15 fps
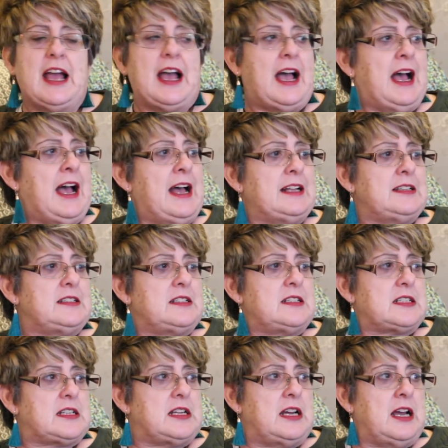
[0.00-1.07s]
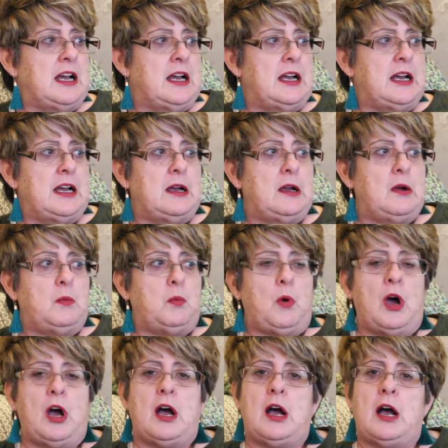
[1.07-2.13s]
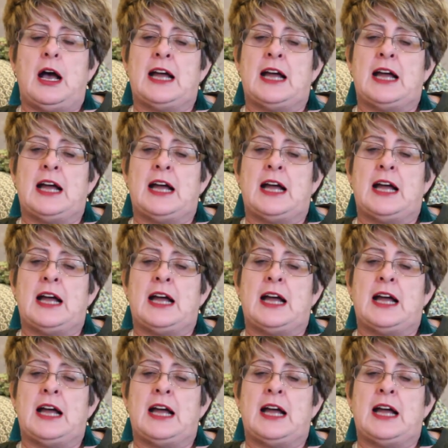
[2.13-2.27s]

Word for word: And uh, what